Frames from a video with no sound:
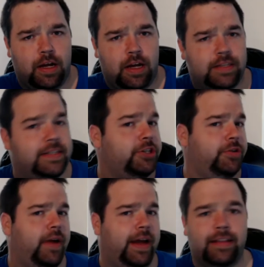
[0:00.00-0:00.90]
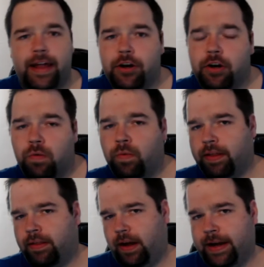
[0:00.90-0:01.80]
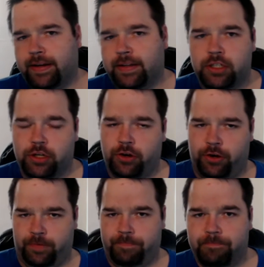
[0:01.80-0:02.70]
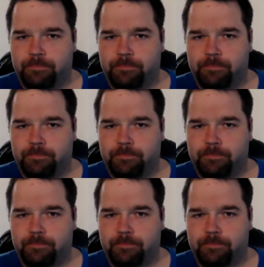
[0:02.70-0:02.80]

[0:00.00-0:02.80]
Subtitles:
sent you a letter with a concern.